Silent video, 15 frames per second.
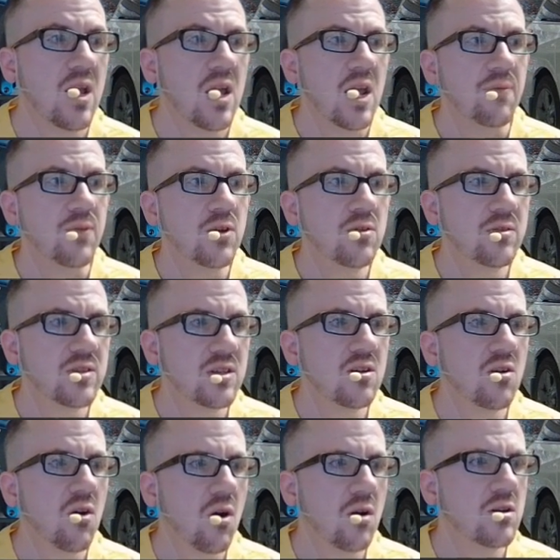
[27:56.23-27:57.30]
If you
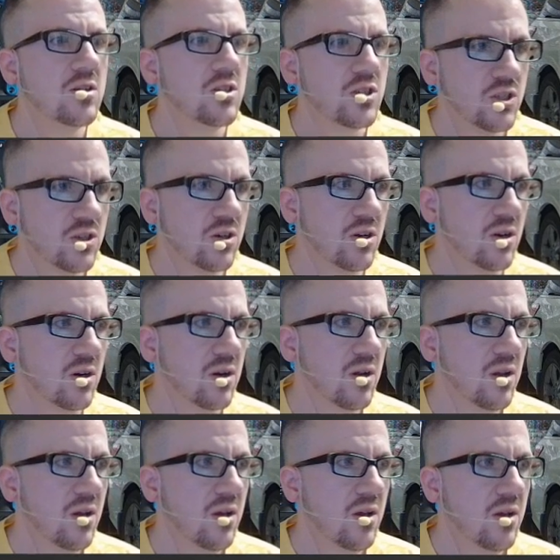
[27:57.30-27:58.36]
still aren't sure
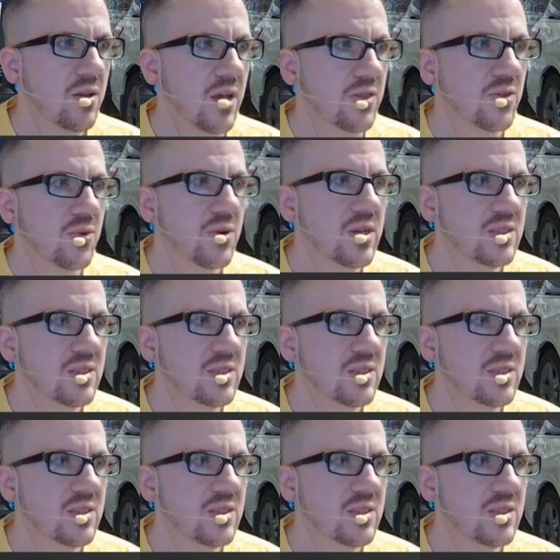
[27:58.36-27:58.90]
that 3,